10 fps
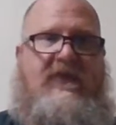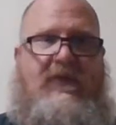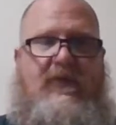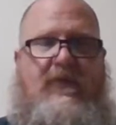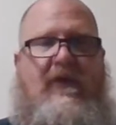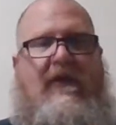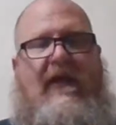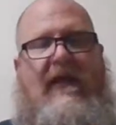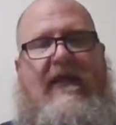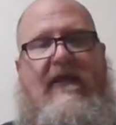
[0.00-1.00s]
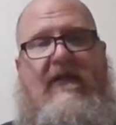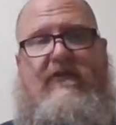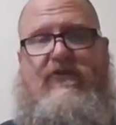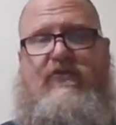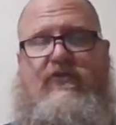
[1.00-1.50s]
do
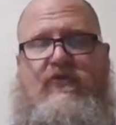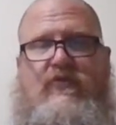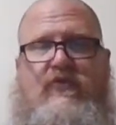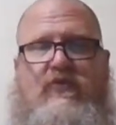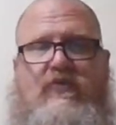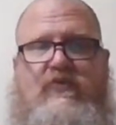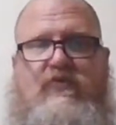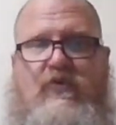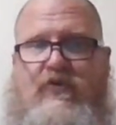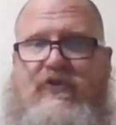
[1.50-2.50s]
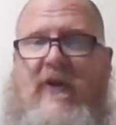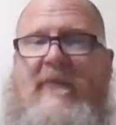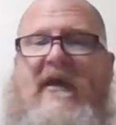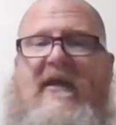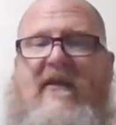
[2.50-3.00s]
is to do
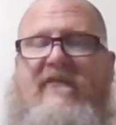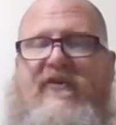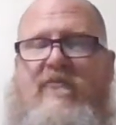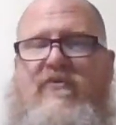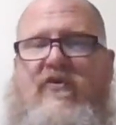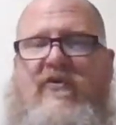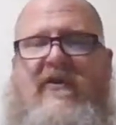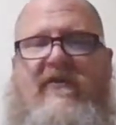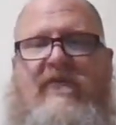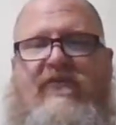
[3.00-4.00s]
some kind of community